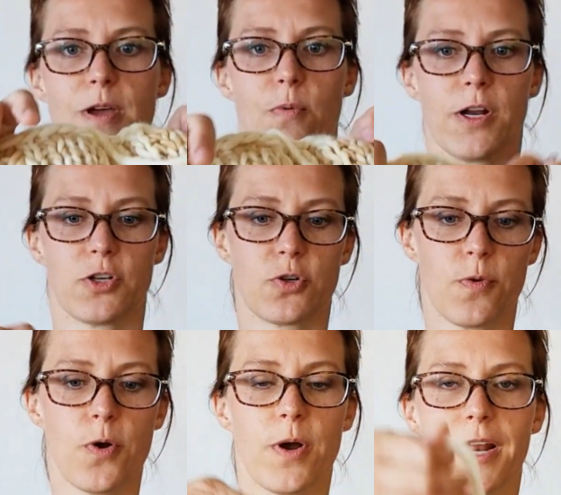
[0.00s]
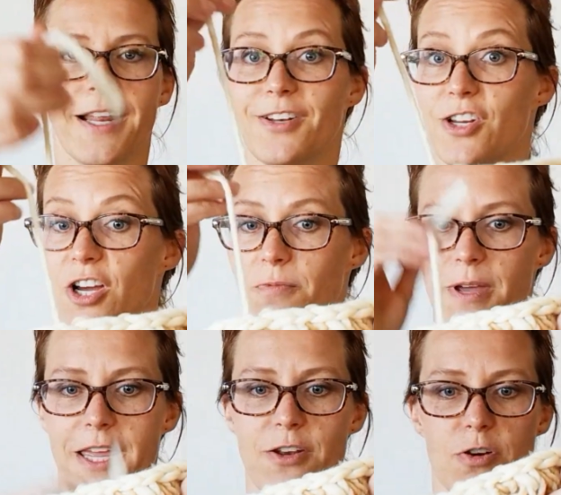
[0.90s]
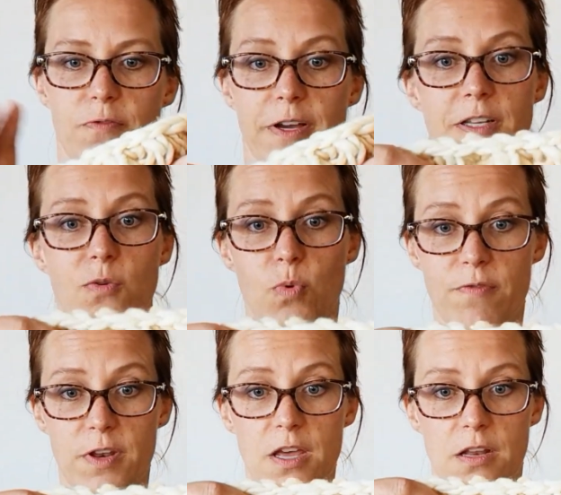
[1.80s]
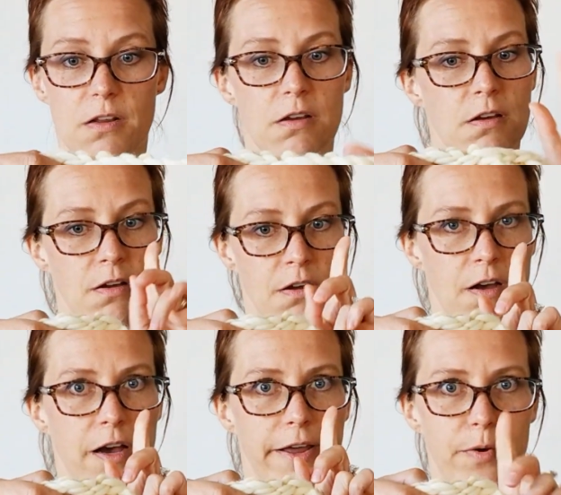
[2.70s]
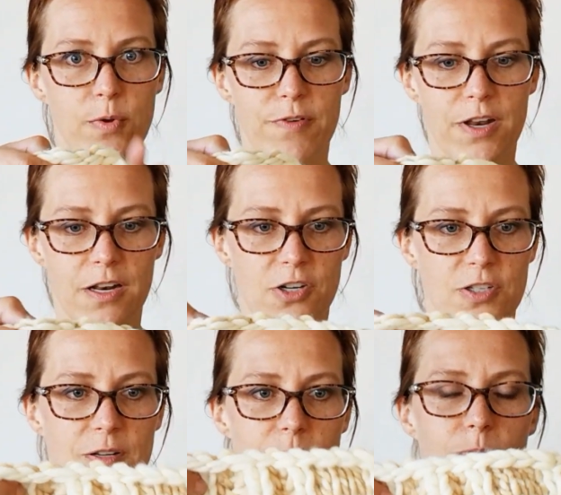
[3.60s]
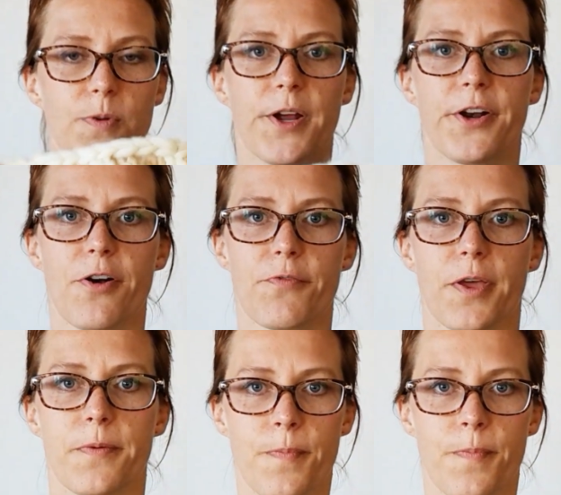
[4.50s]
want to. Oh, and I didn't cut my end off. I did weave it in. I just didn't cut it off yet.